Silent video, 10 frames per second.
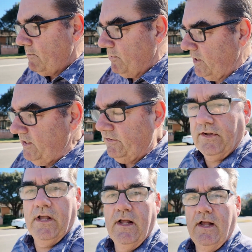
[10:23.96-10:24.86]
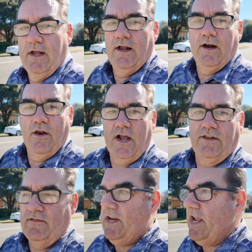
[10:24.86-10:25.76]
Please like
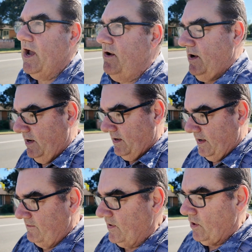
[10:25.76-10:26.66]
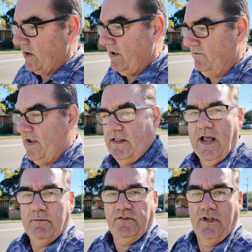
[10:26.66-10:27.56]
the video if you're liking
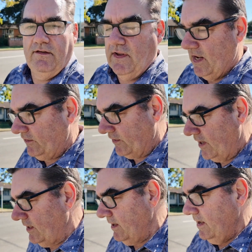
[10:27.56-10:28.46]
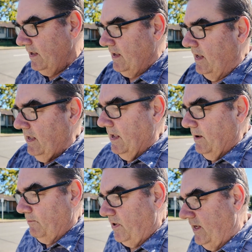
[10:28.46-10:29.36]
VietnamSteve in Exile.
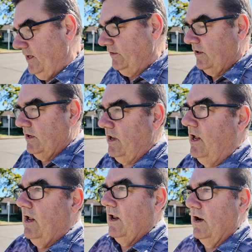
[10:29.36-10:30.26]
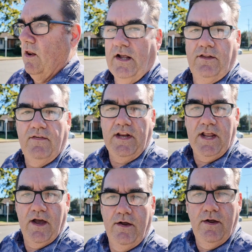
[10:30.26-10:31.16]
Please like the
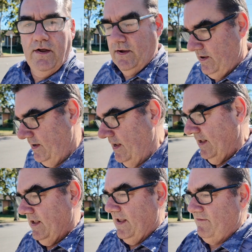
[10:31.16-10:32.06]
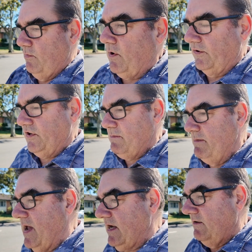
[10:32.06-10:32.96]
video if you want to see me
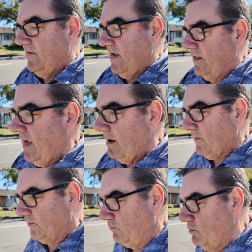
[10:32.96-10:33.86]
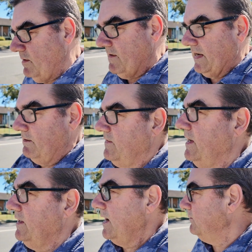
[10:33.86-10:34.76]
back in Vietnam, because I will be back in
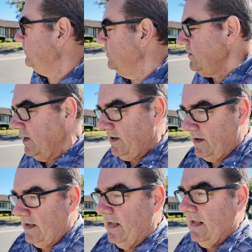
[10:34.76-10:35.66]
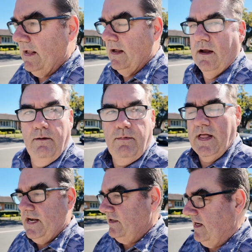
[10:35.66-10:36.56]
Vietnam soon.
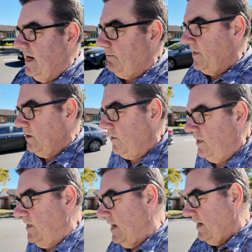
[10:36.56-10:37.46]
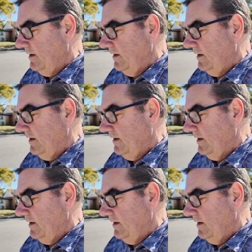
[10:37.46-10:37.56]
Planning to get up there in